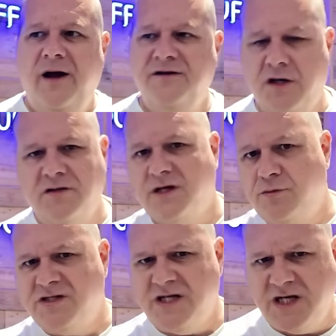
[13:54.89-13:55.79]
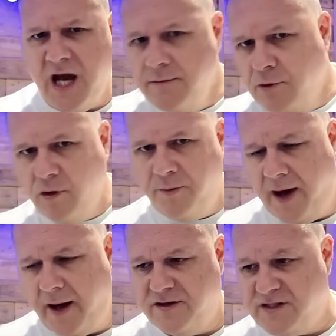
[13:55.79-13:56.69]
And so, what's this game all
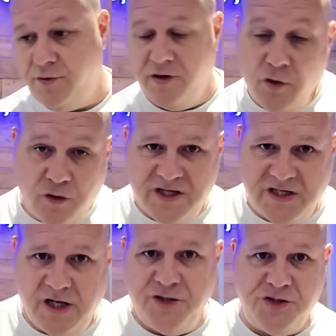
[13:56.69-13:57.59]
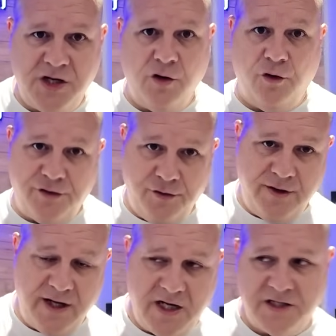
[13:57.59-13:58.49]
about? And I said, "Well, you're this ninja, you got to do
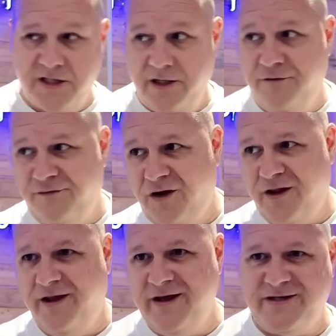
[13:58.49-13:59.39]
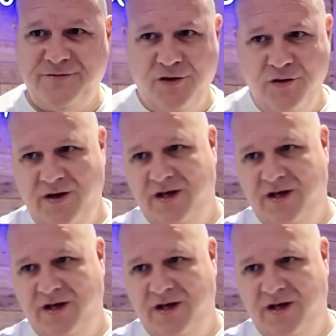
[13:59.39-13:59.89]
this, and you follow this route,